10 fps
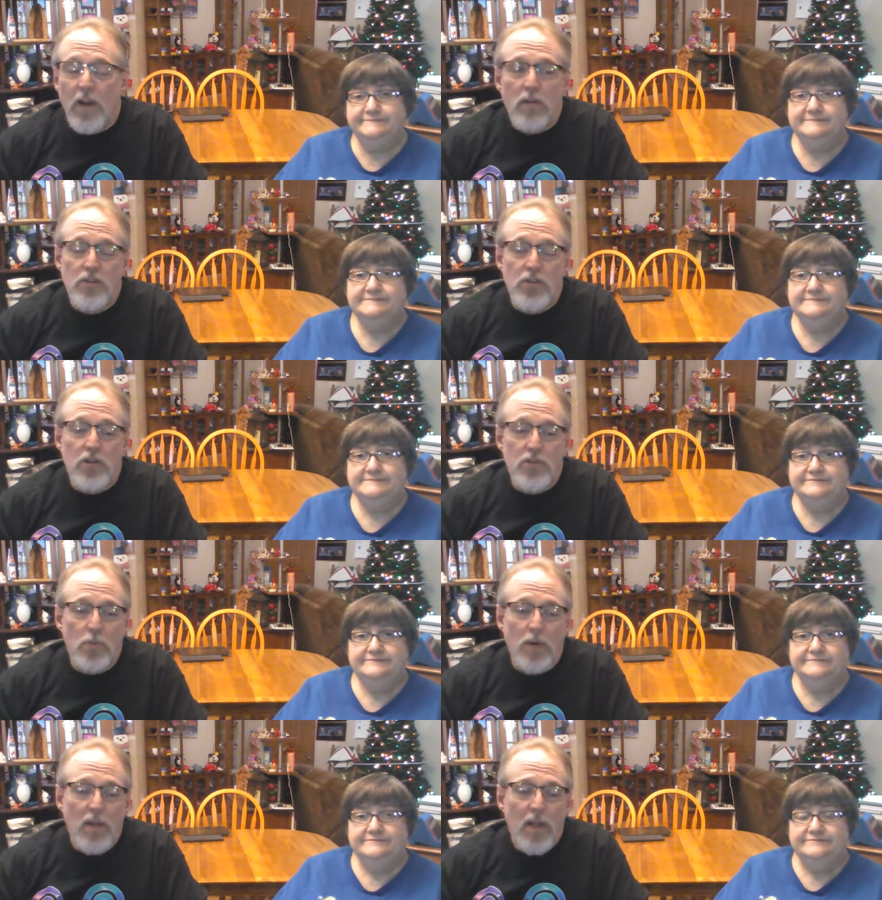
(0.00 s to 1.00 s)
Speaker 1: own church,
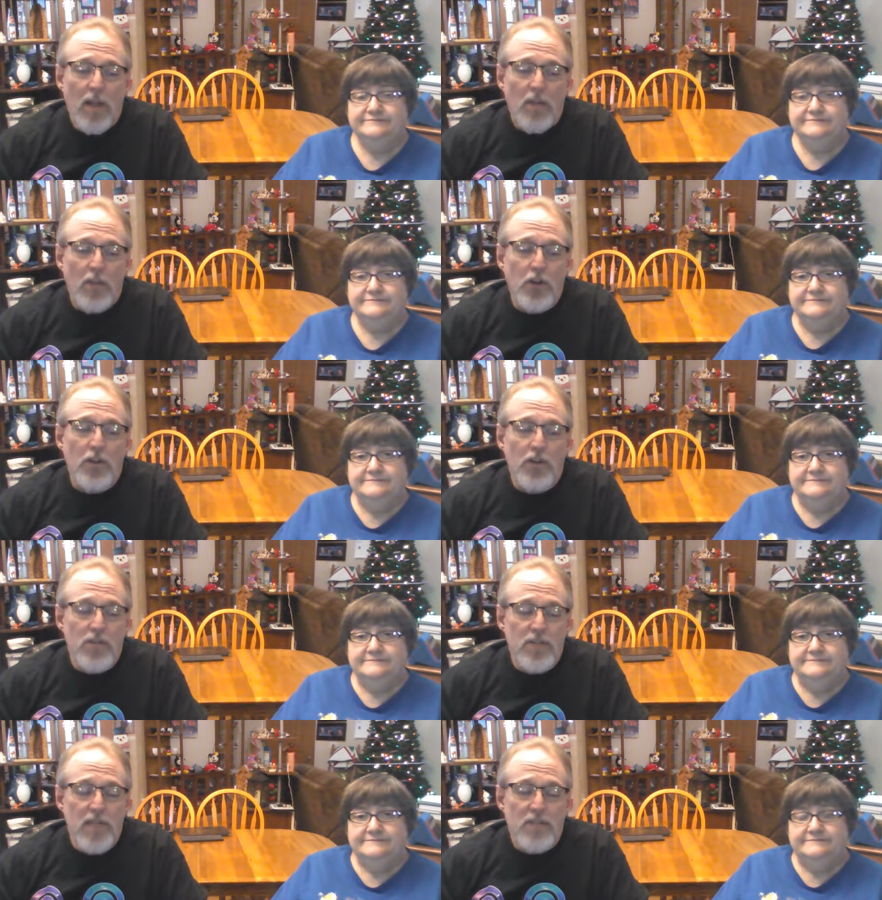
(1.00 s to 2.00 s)
we the good news
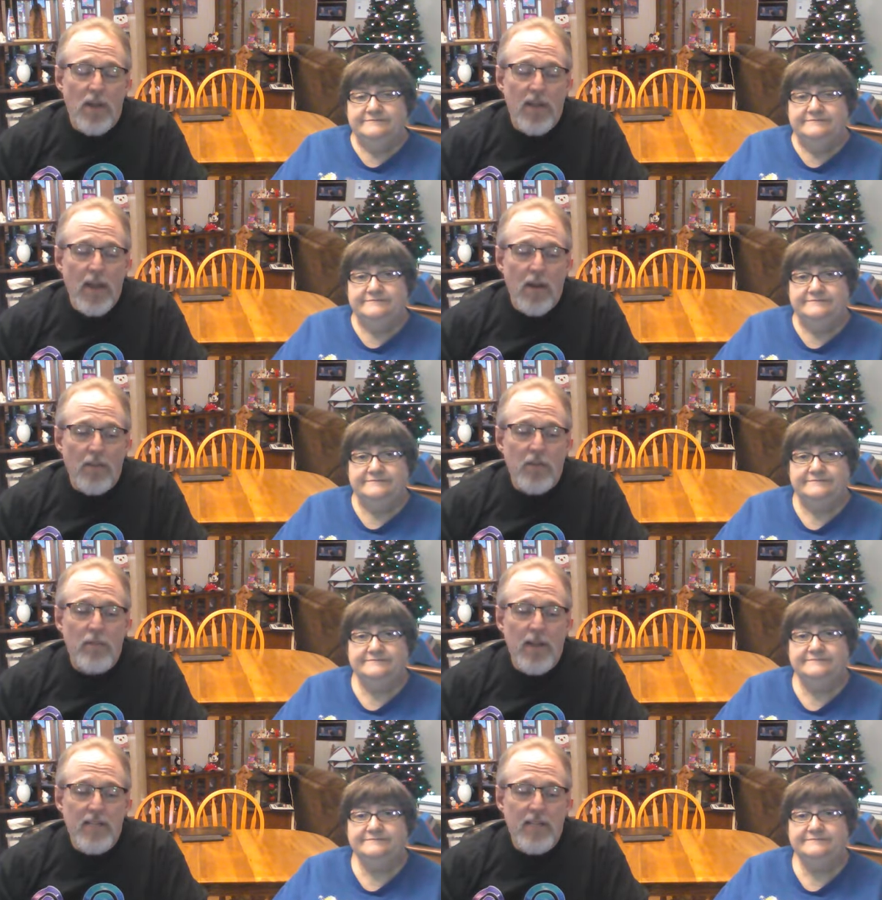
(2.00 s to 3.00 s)
is right now
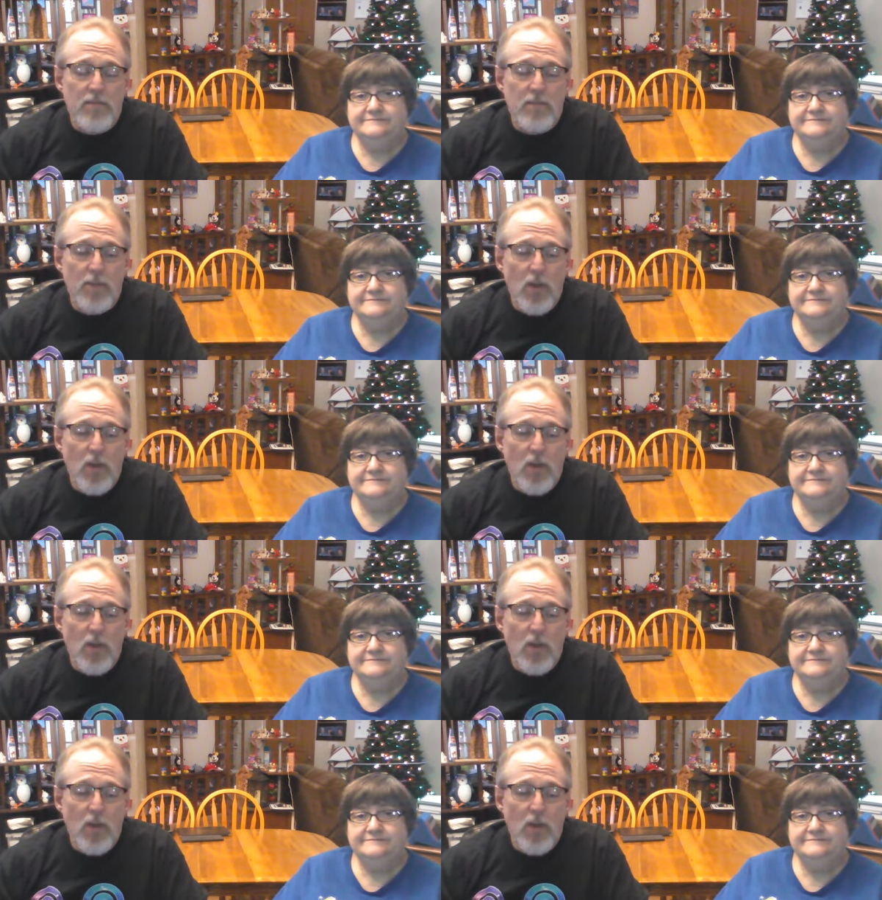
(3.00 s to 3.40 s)
everybody seems to be